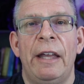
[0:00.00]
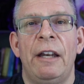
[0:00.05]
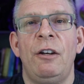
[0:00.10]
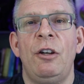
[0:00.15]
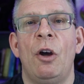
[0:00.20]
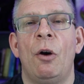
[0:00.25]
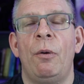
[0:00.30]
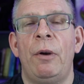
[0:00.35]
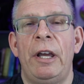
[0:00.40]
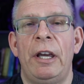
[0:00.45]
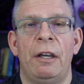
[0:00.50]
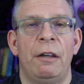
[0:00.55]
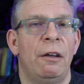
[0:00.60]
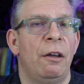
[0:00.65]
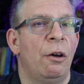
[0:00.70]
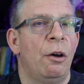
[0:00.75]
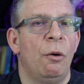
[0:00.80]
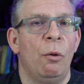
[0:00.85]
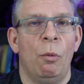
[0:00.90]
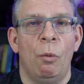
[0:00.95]
noting
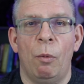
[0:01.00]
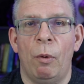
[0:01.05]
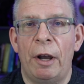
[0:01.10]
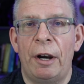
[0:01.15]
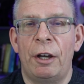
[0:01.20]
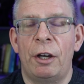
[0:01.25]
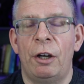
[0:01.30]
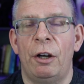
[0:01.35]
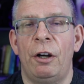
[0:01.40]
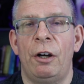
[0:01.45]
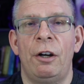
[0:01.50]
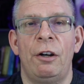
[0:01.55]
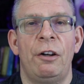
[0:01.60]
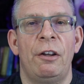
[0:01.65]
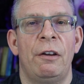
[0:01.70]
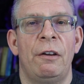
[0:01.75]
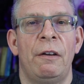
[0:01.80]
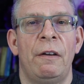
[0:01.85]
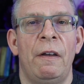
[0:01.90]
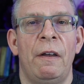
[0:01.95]
what occurred,